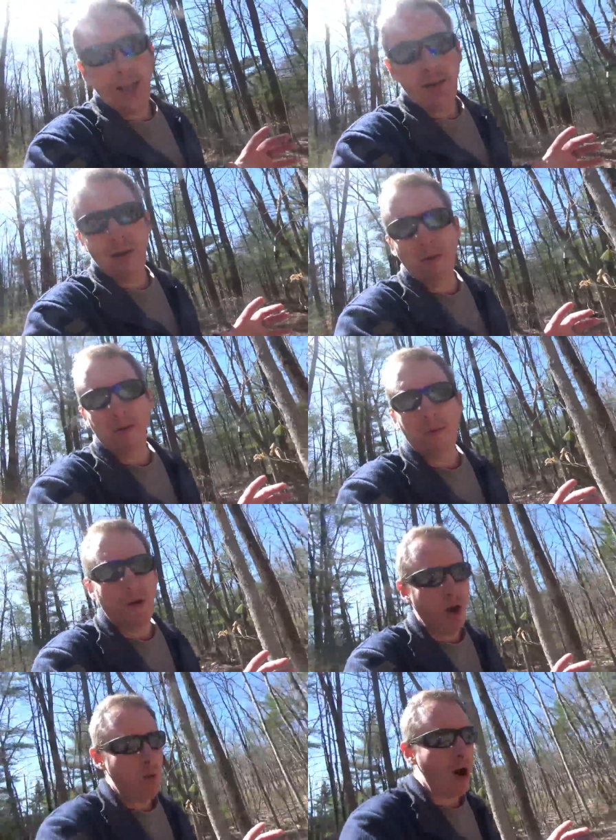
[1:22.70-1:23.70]
in
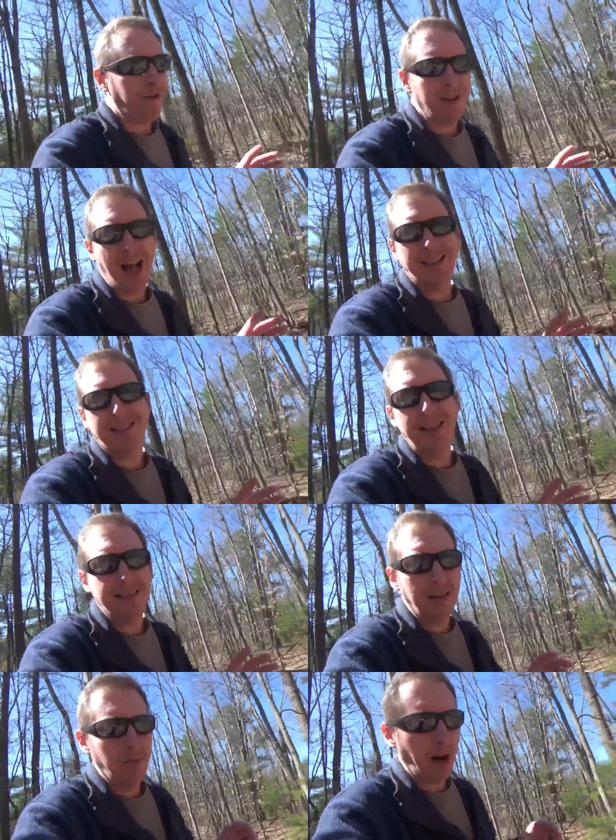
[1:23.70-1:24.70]
what I want for that
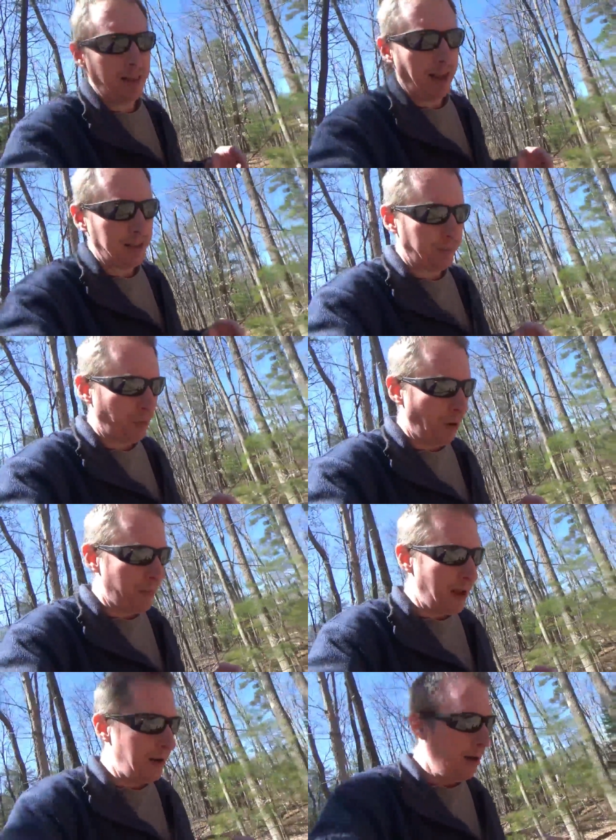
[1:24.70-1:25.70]
season, what I think is
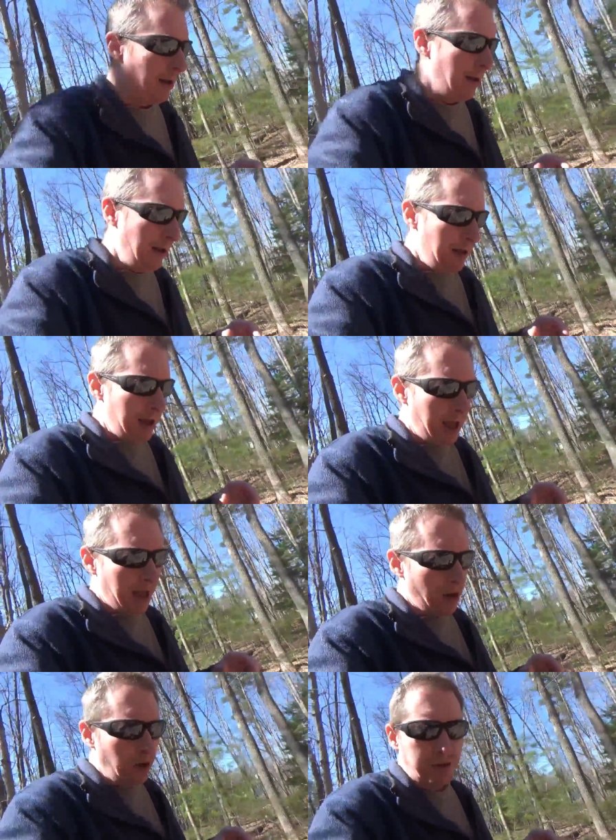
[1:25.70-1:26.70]
appropriate.
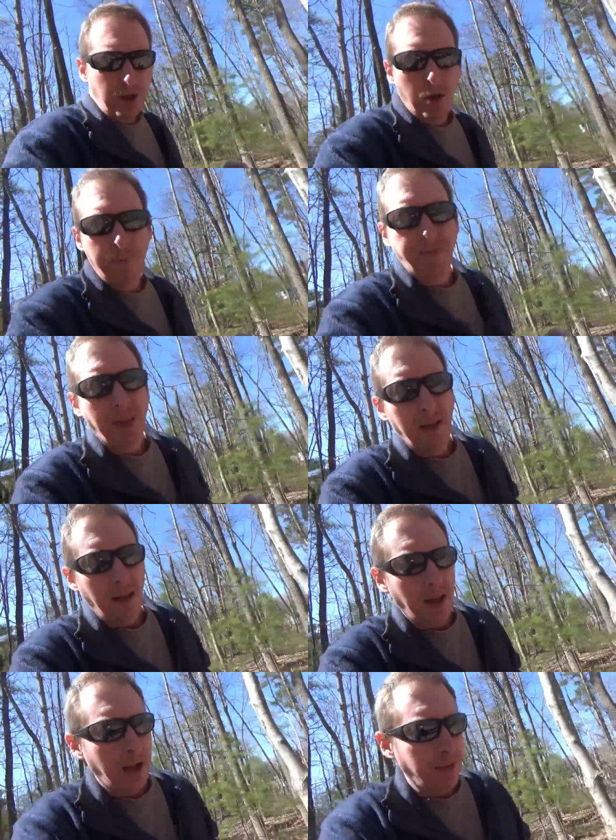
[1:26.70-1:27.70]
And also
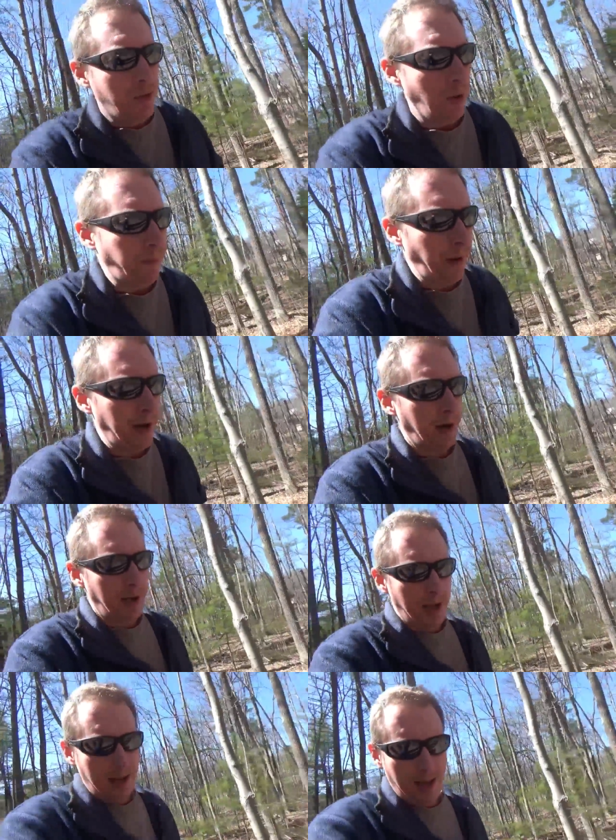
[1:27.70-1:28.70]
I've incorporated
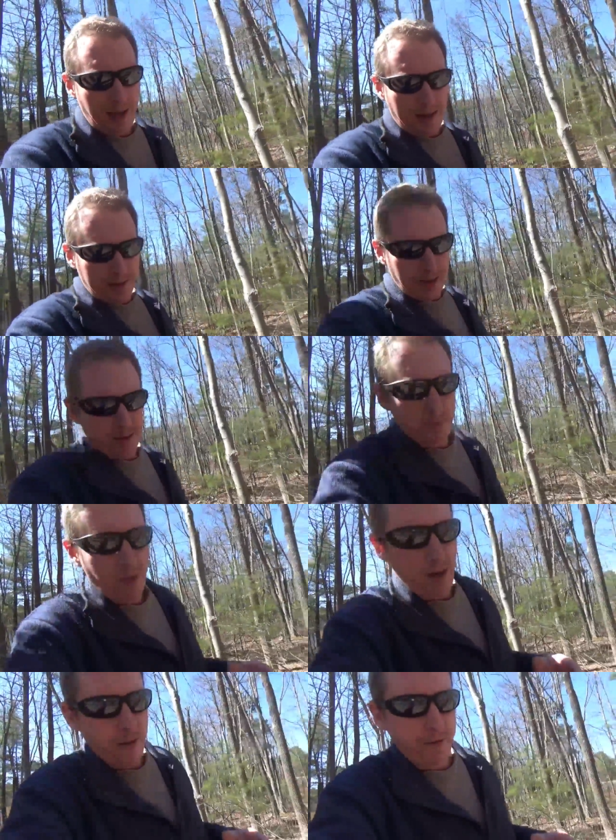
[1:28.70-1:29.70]
a
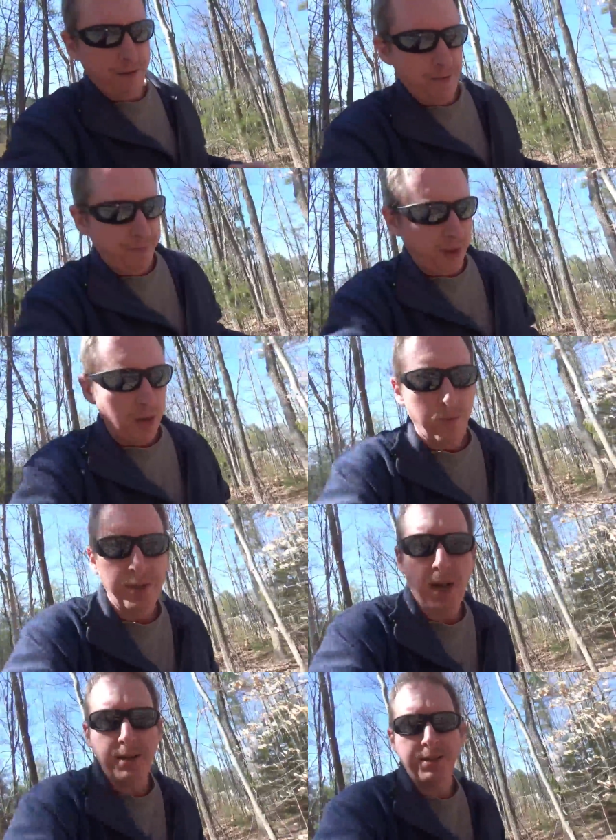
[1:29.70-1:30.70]
system of
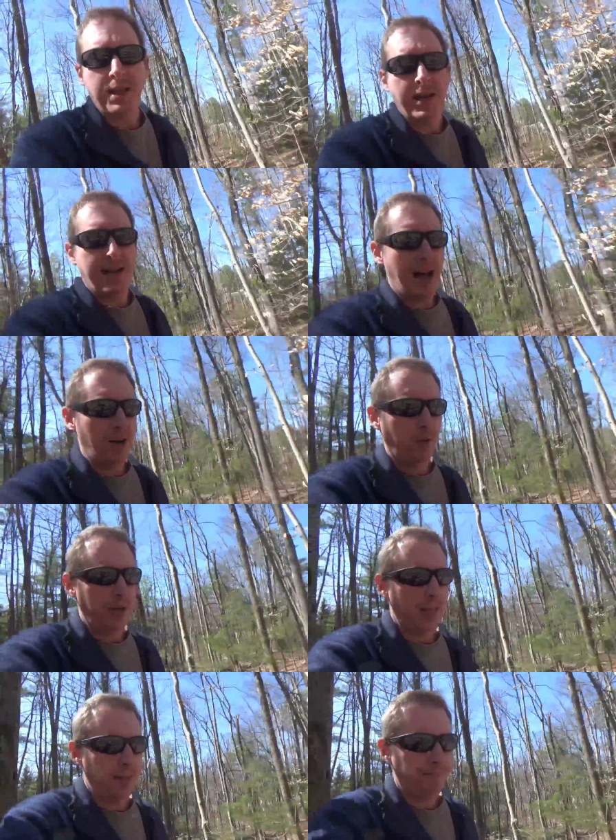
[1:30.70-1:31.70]
redundancy that not
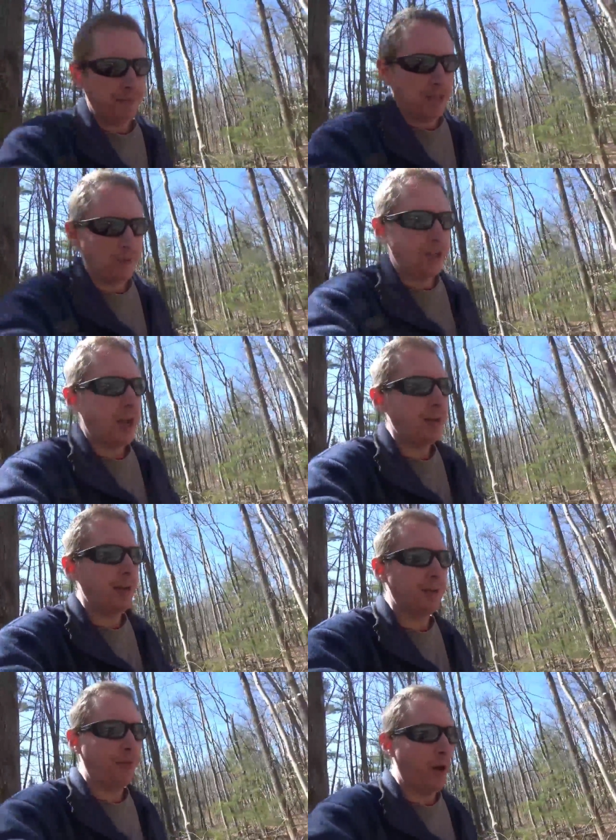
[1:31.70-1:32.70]
only is
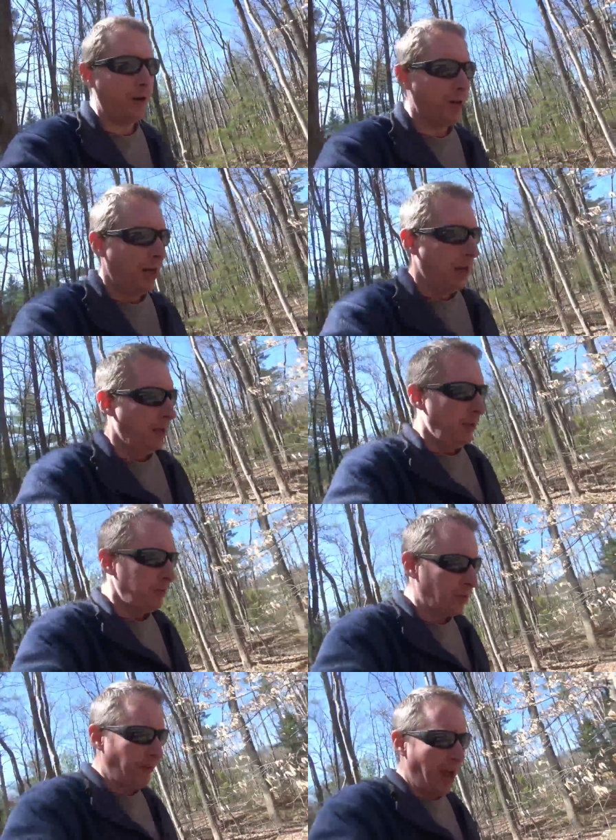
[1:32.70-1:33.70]
redundant as far as
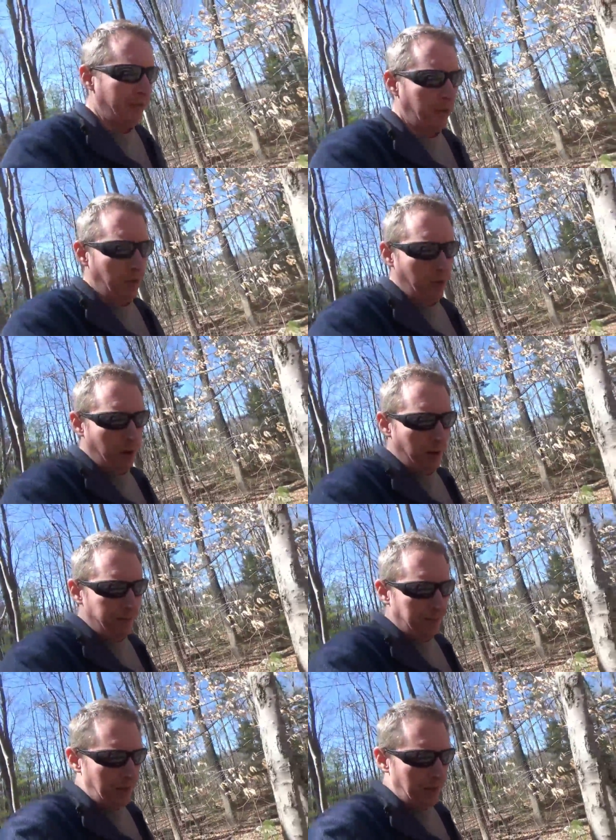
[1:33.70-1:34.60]
survival or